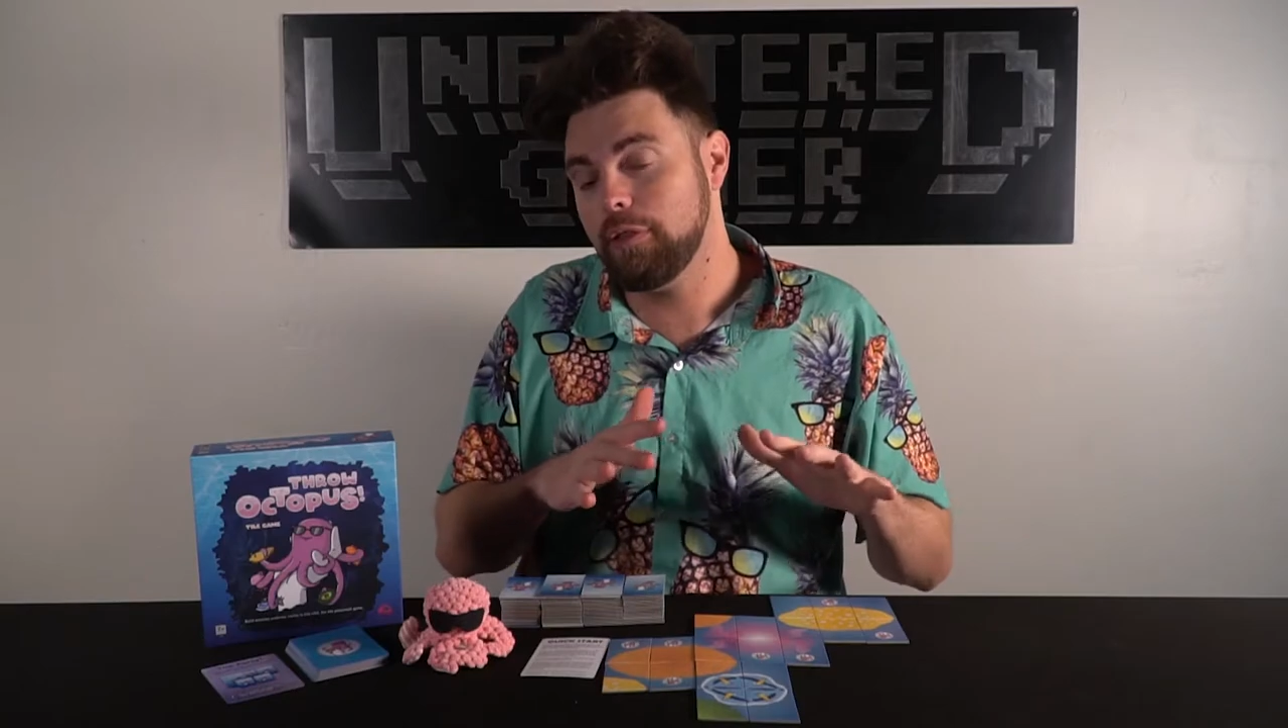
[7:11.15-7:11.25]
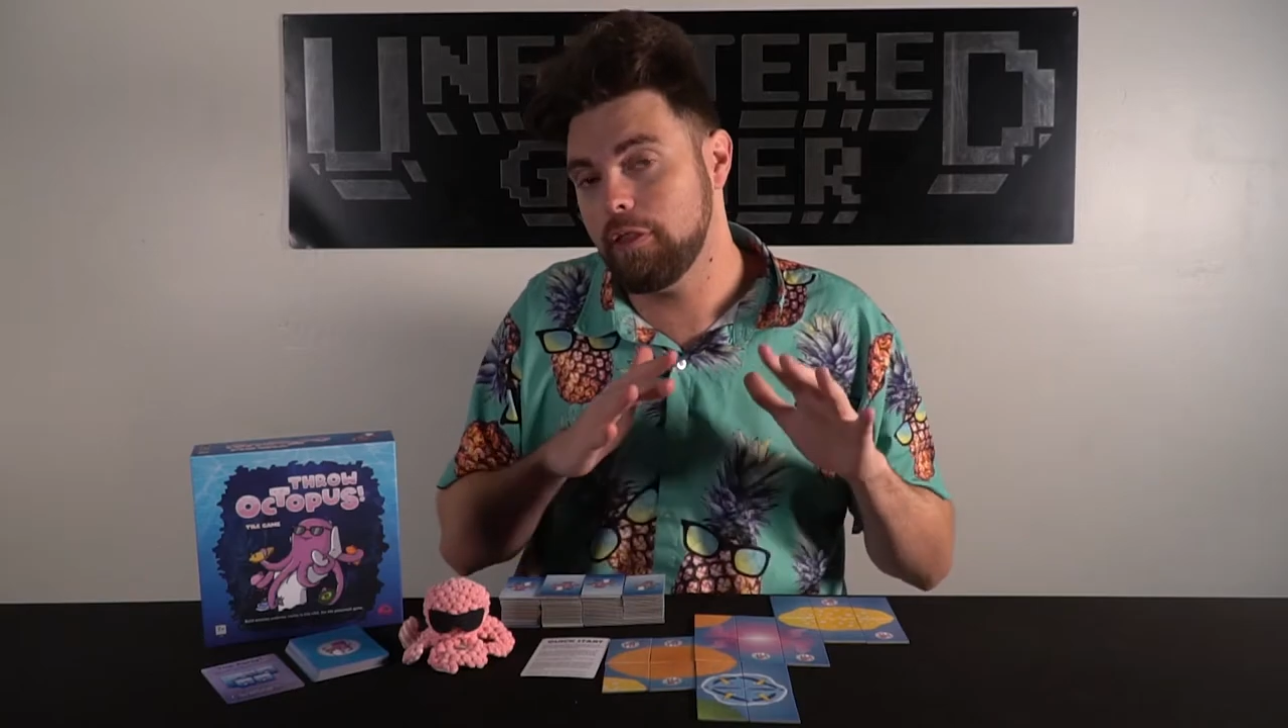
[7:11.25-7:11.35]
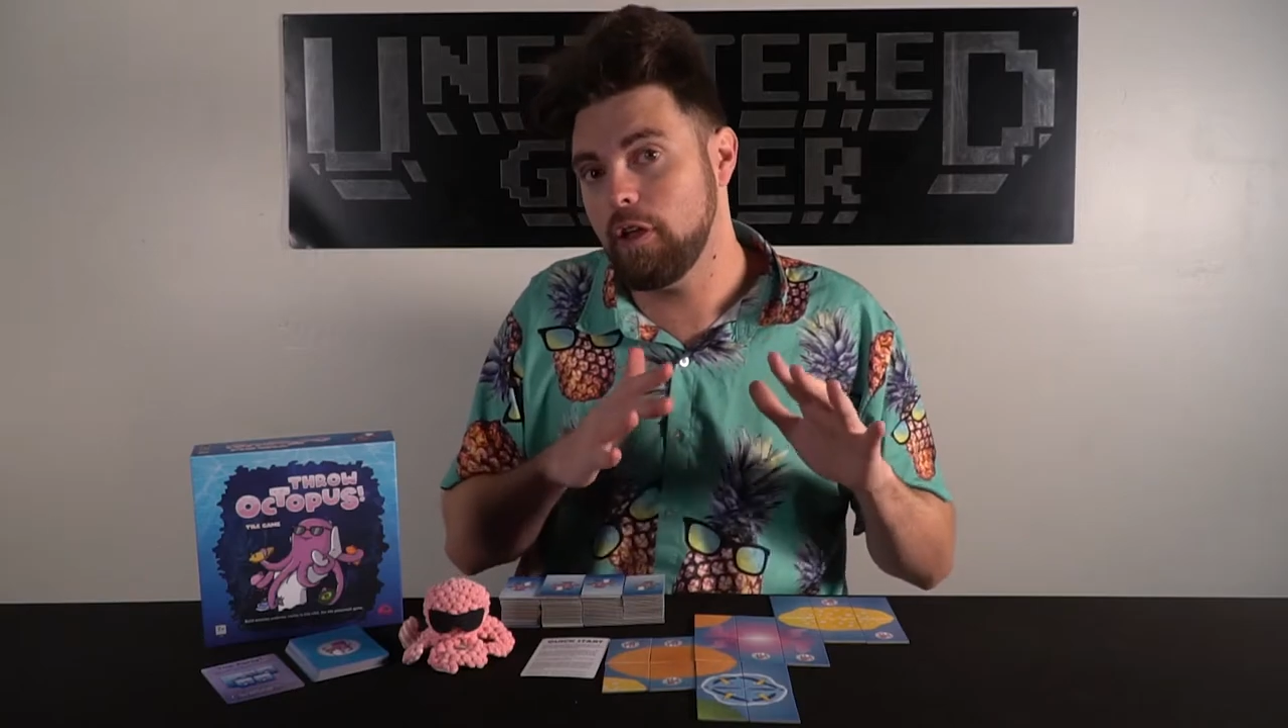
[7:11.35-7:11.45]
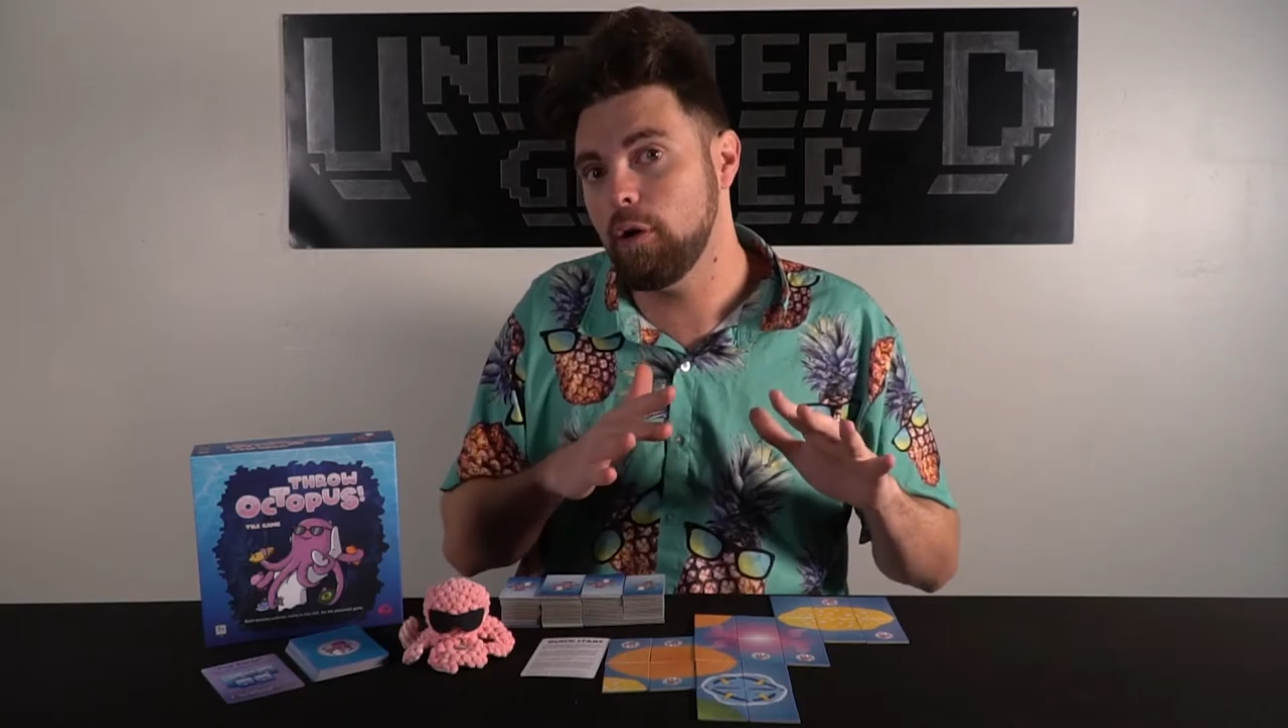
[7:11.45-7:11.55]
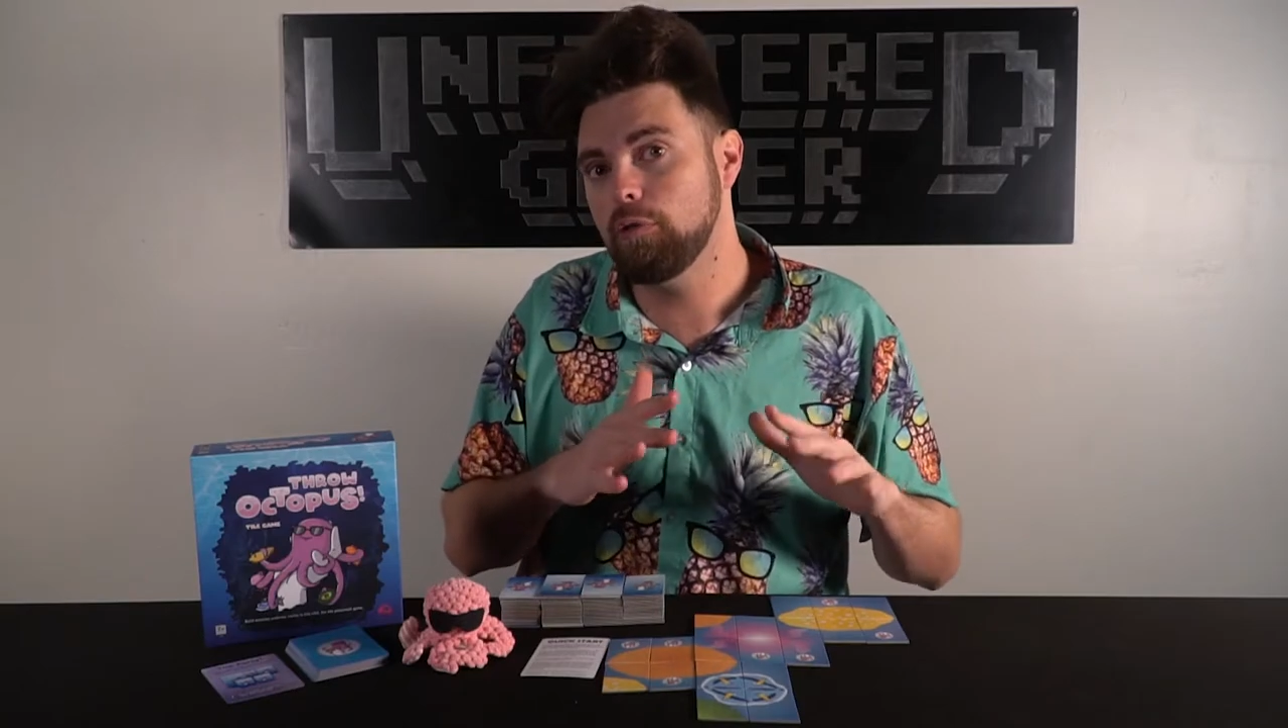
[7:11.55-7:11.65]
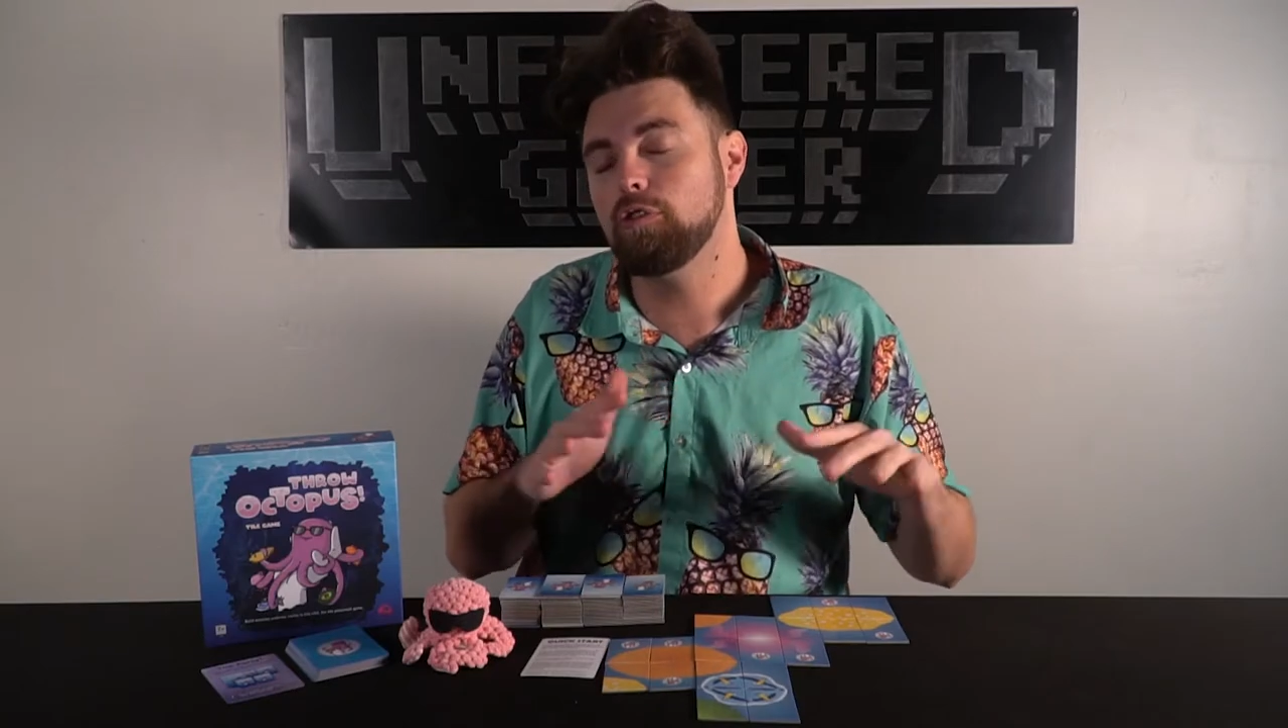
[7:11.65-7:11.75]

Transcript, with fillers: than those,